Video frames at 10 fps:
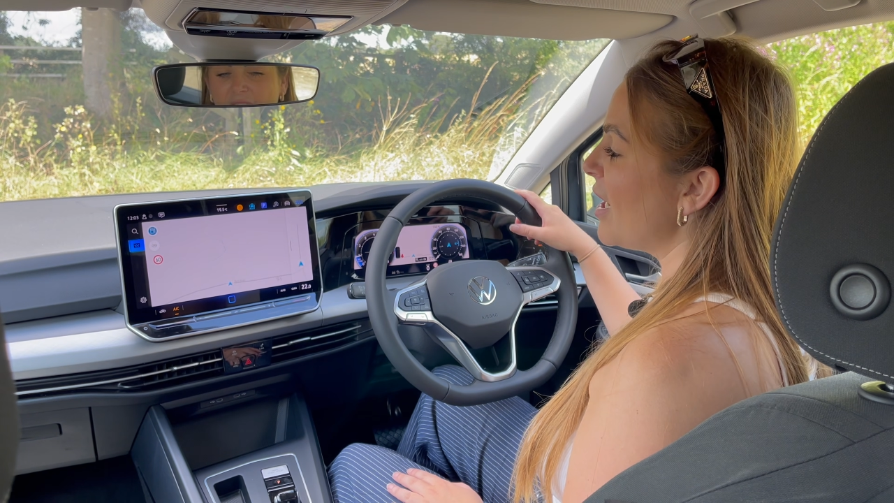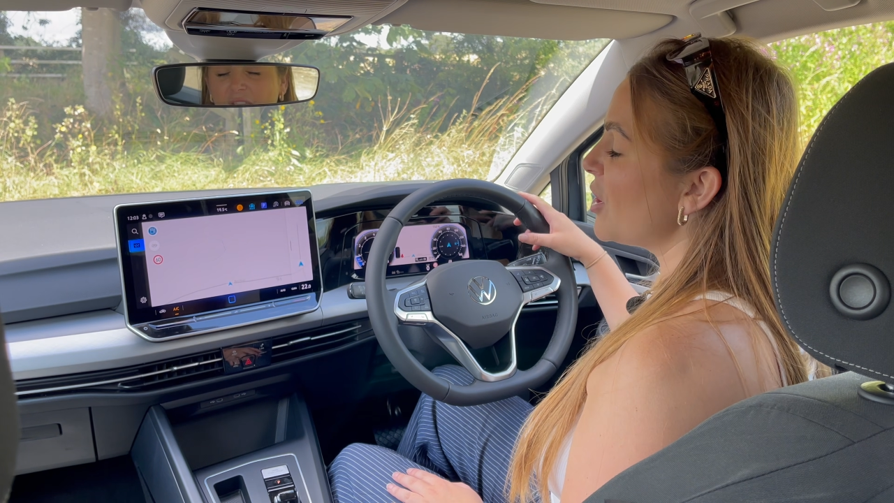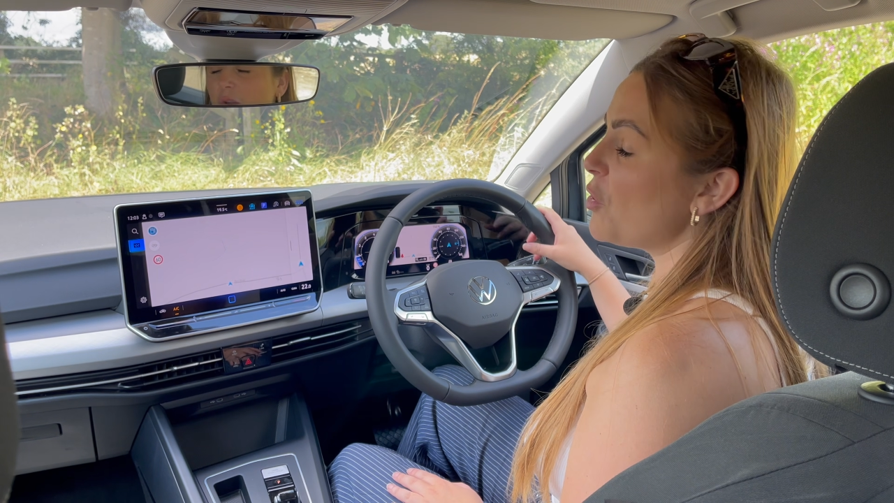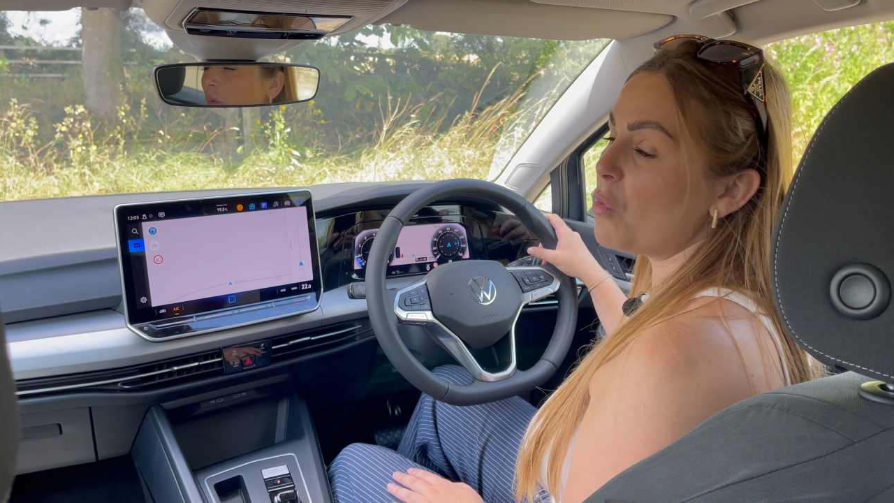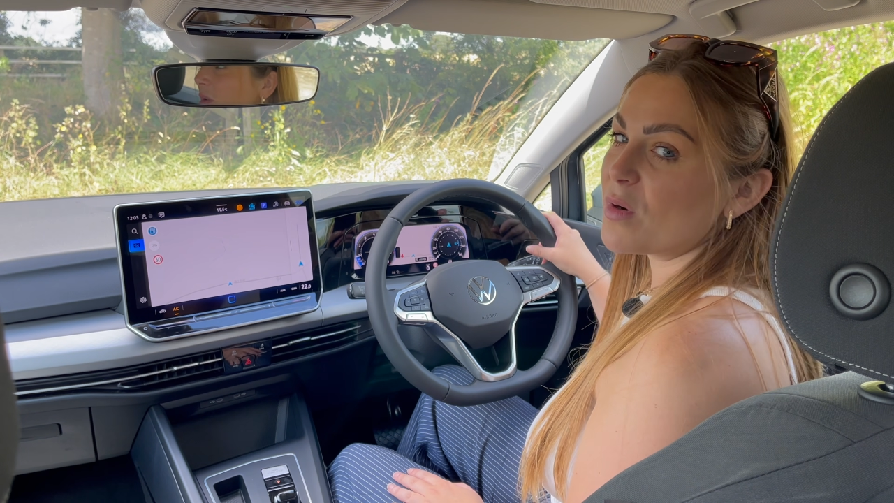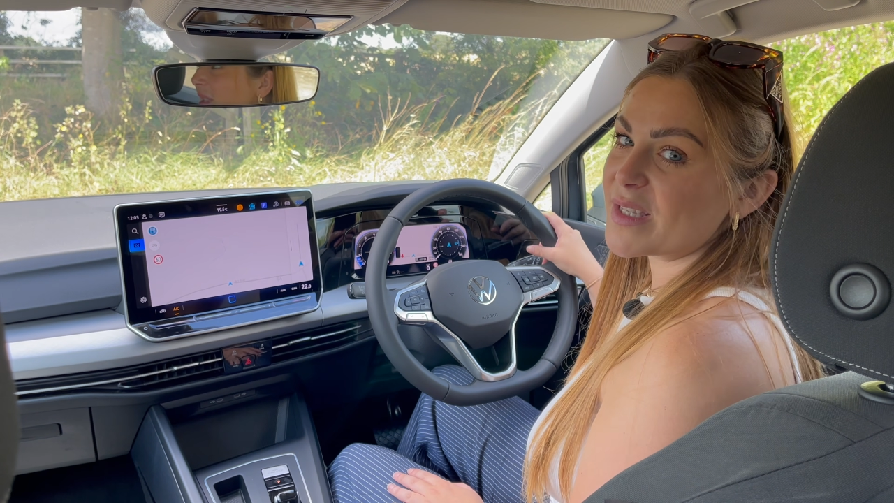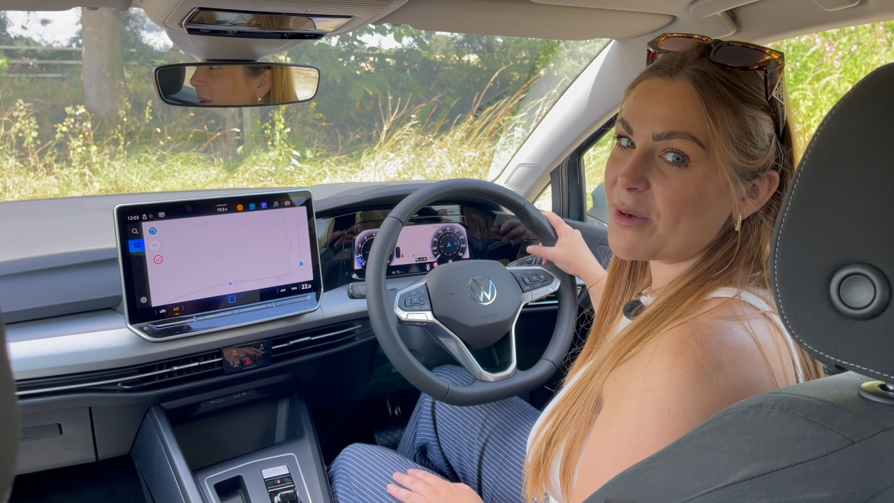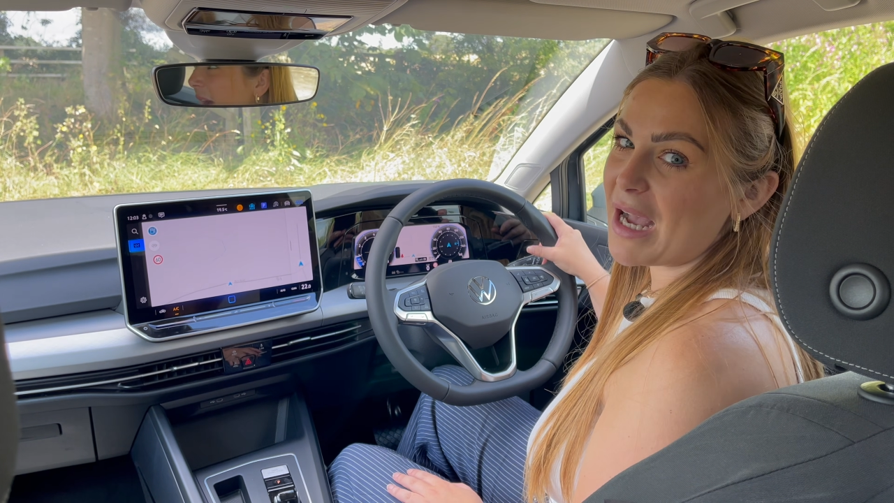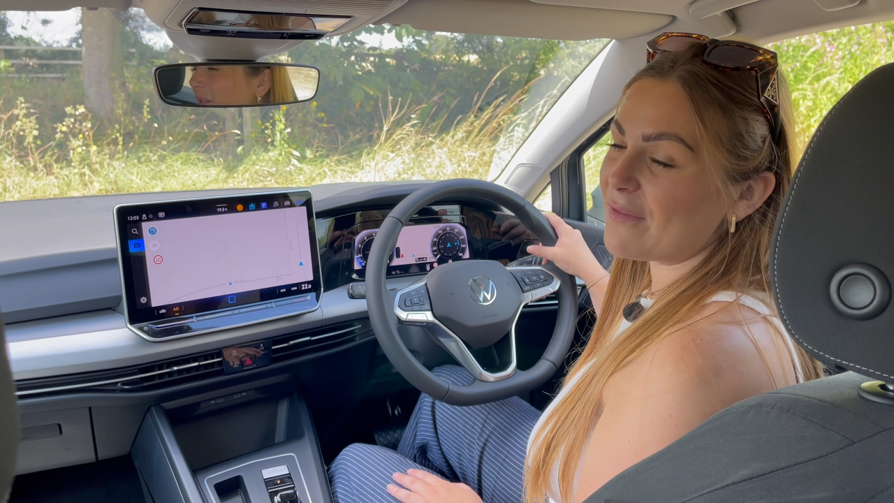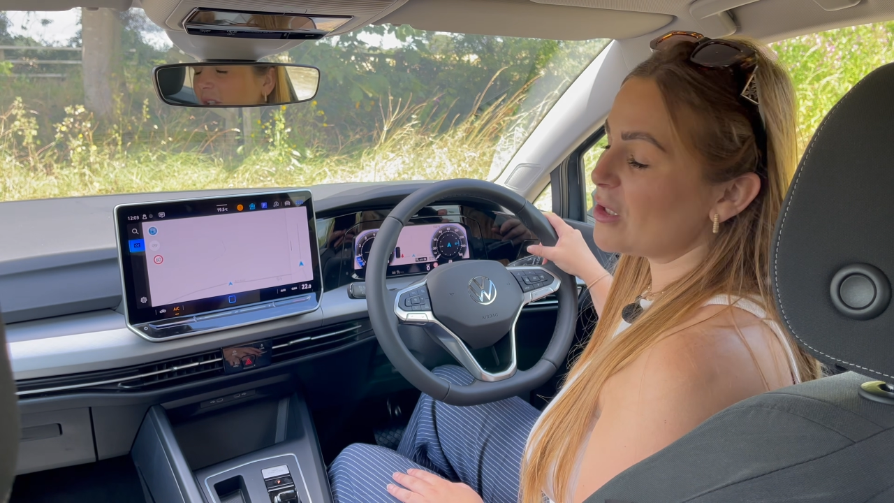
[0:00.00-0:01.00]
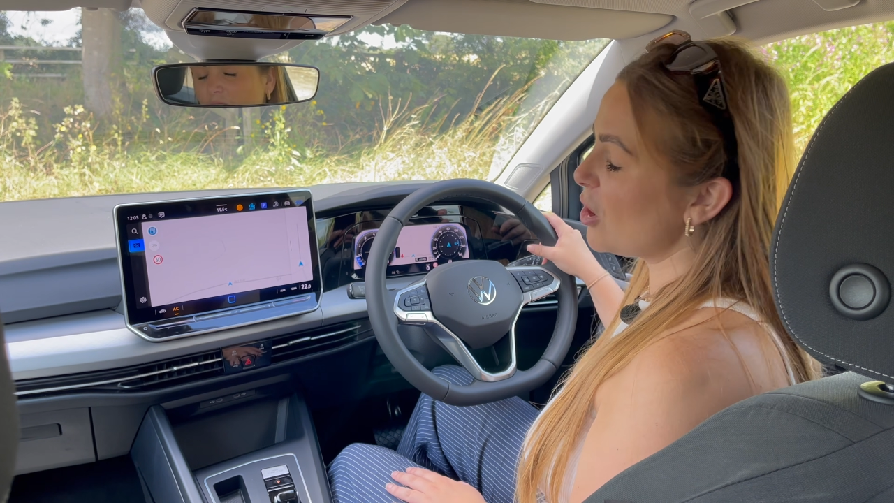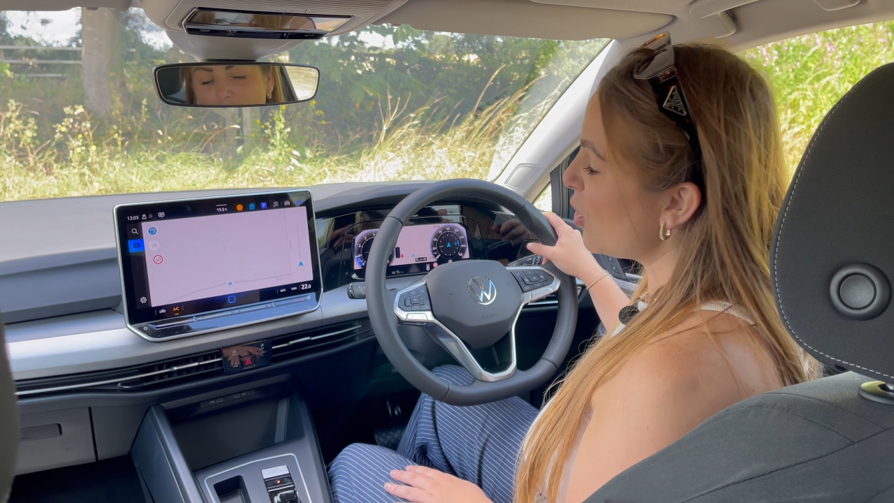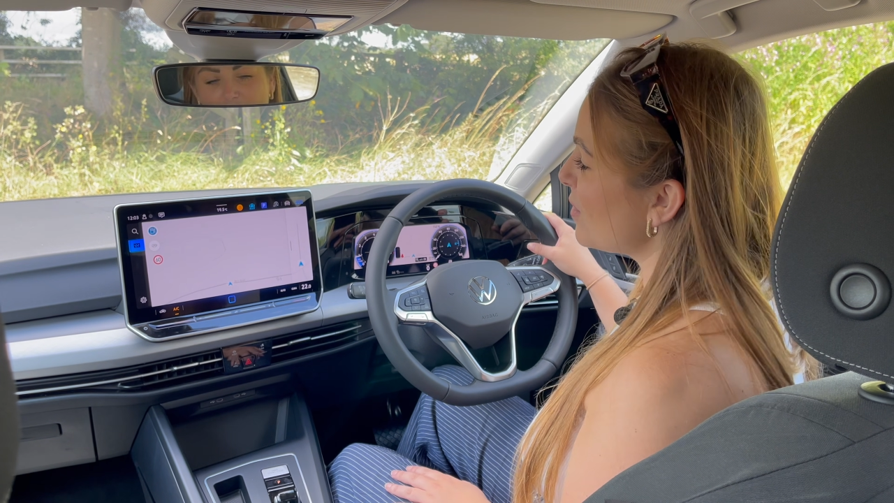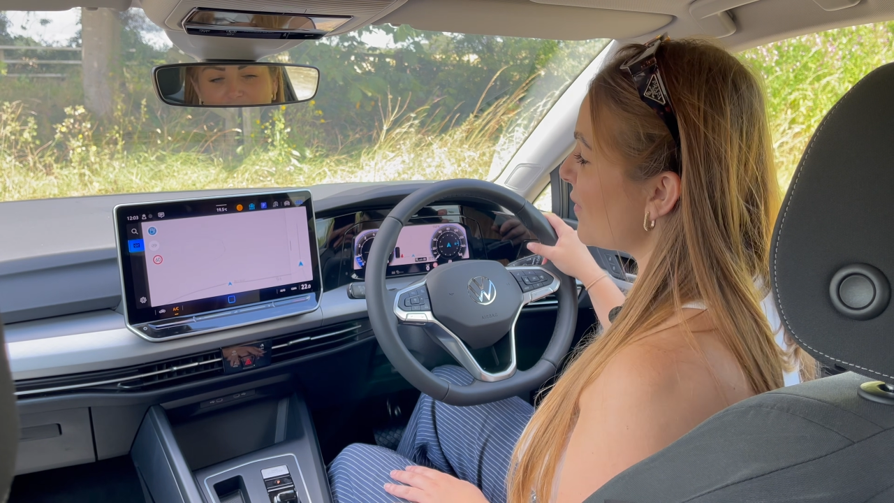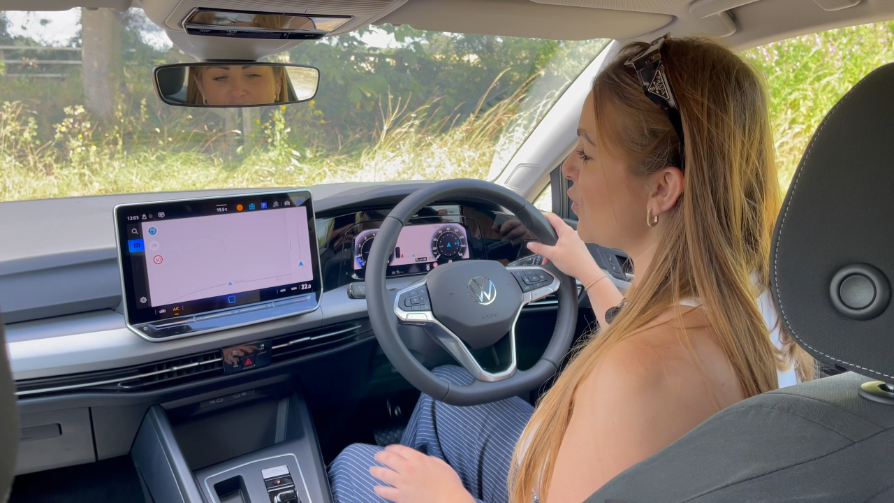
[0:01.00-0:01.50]
You also have
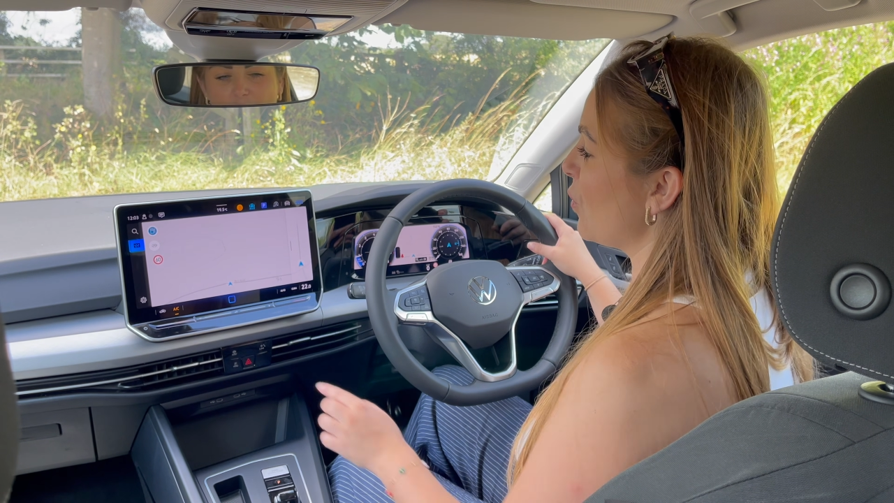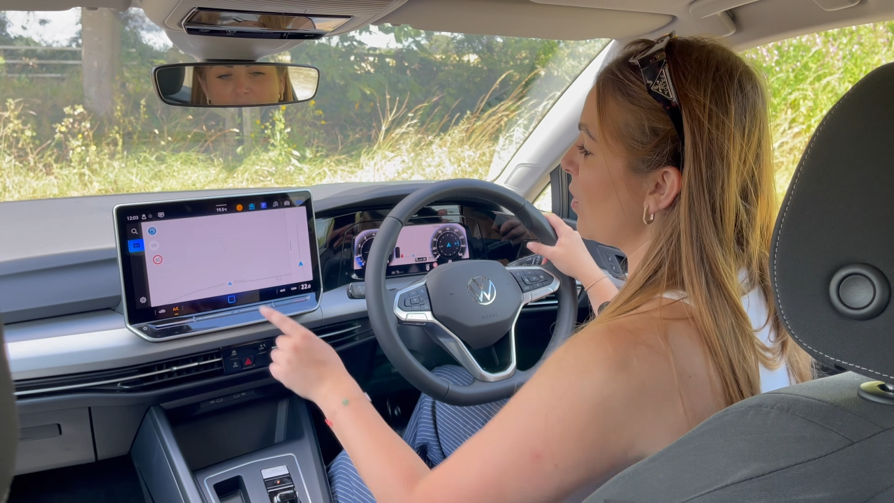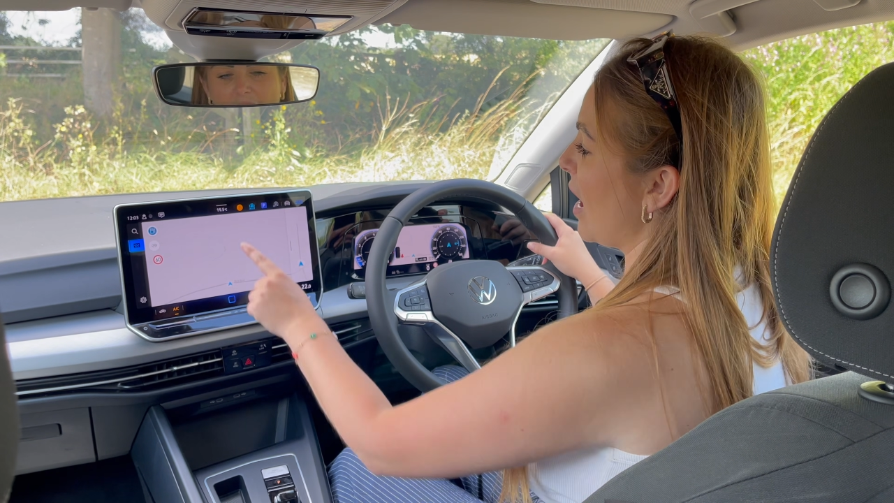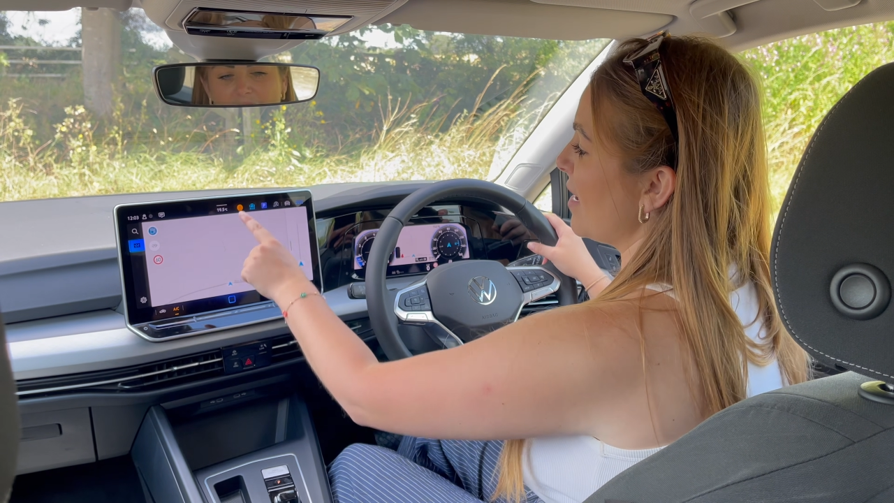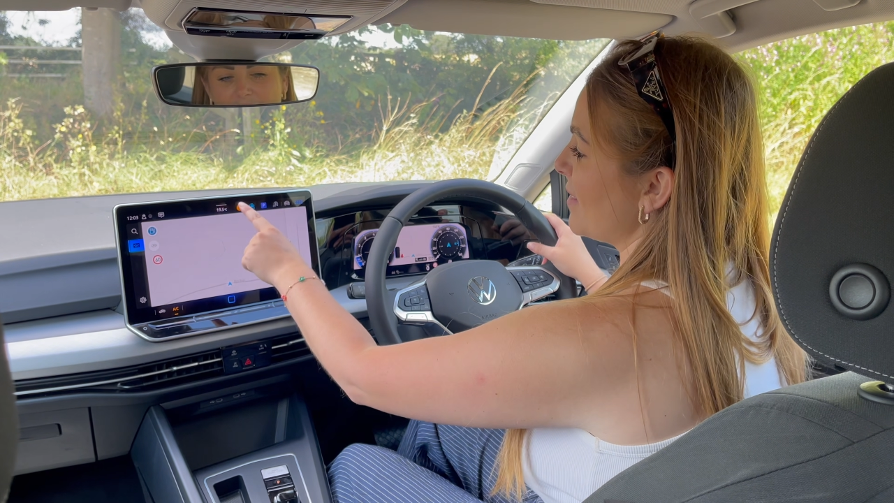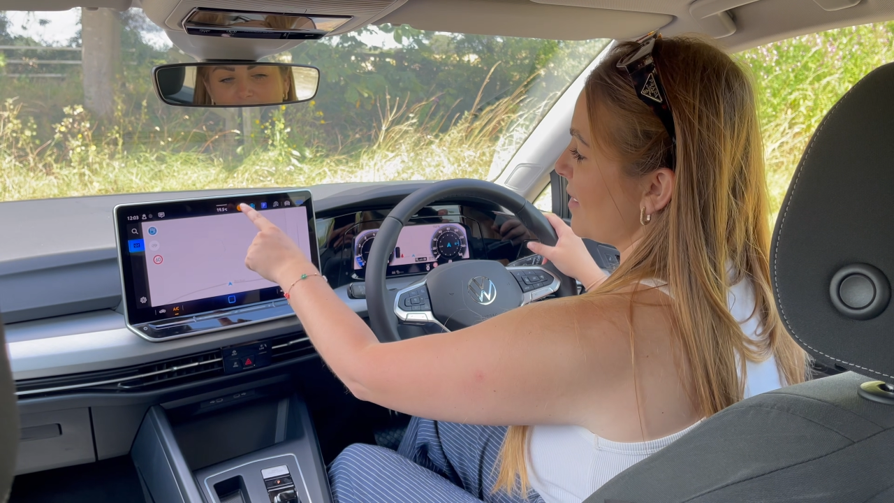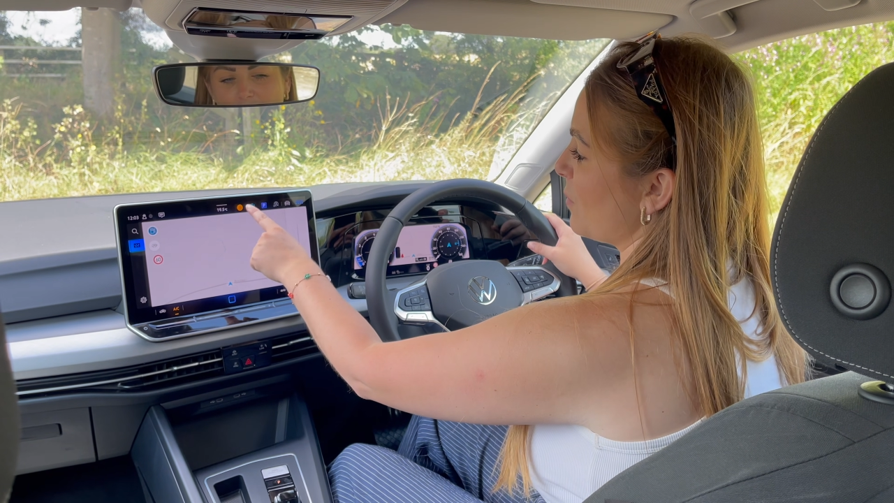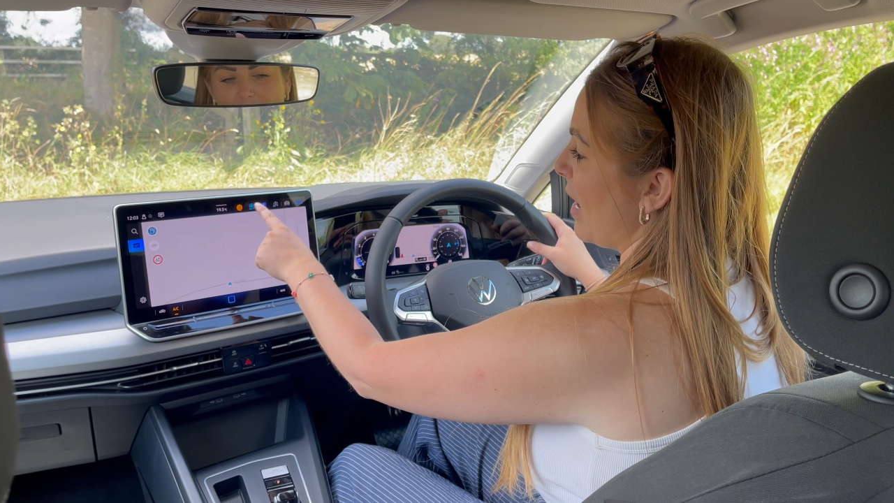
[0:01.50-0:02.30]
loads of shortcuts as